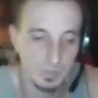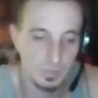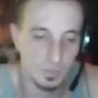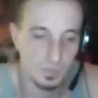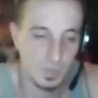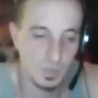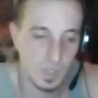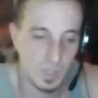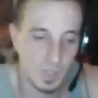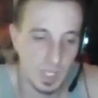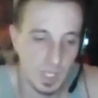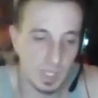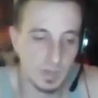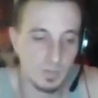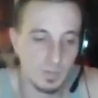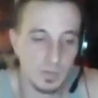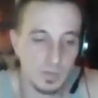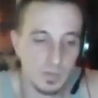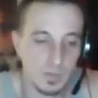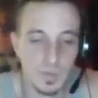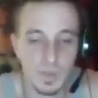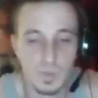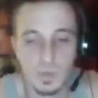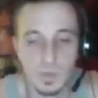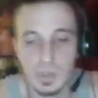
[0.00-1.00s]
taken
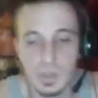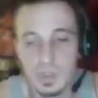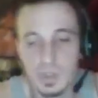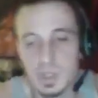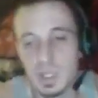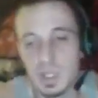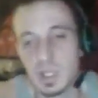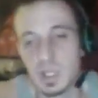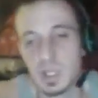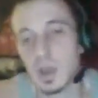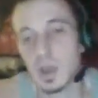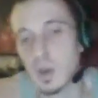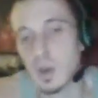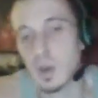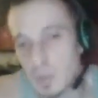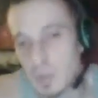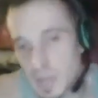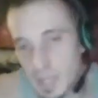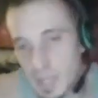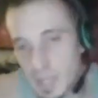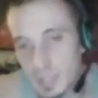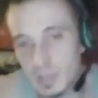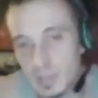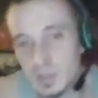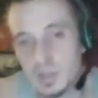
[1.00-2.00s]
from source and go
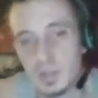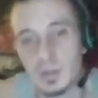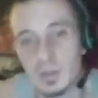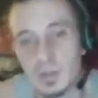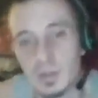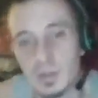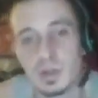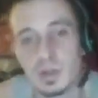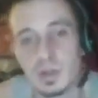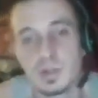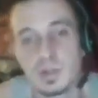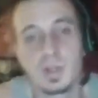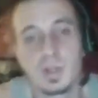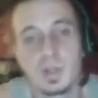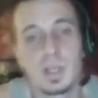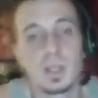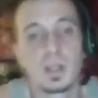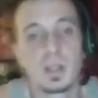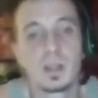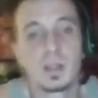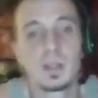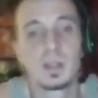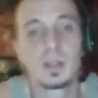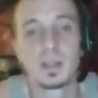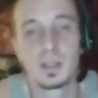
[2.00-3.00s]
back to source, right?
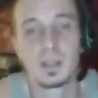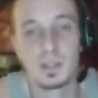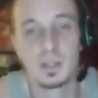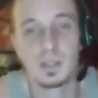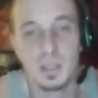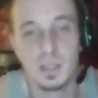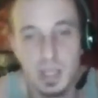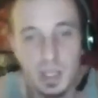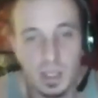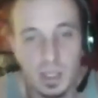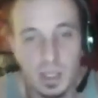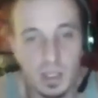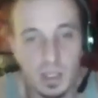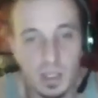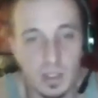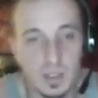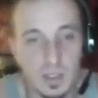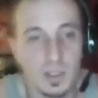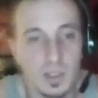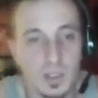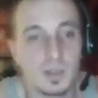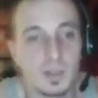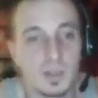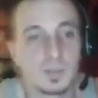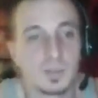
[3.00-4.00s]
It's like
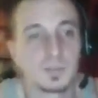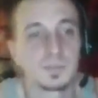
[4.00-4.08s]
a